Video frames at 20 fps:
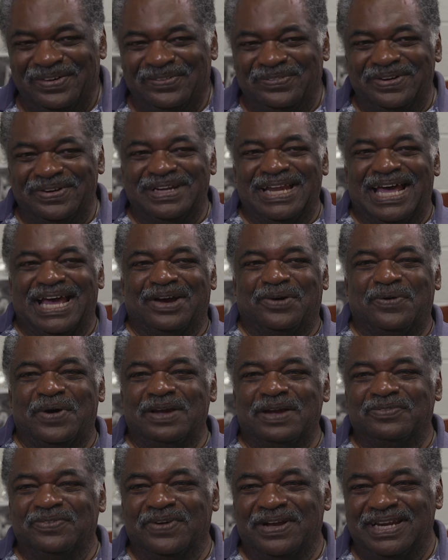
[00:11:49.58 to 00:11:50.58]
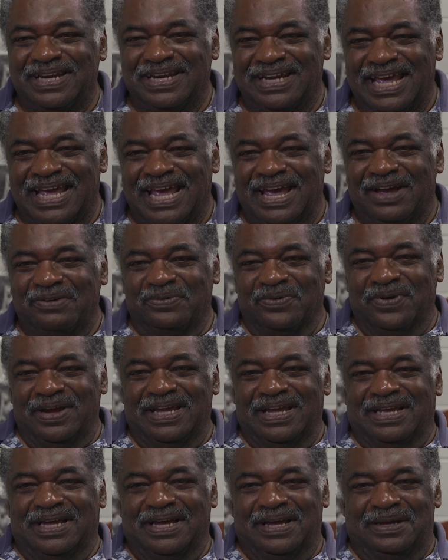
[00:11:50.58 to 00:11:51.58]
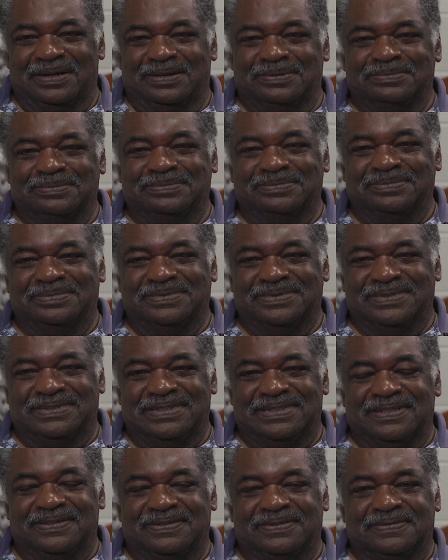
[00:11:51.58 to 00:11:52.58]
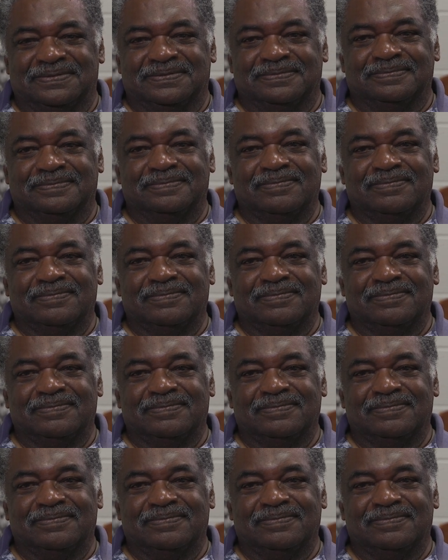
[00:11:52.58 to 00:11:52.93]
we're not quite ready to have Ray come. So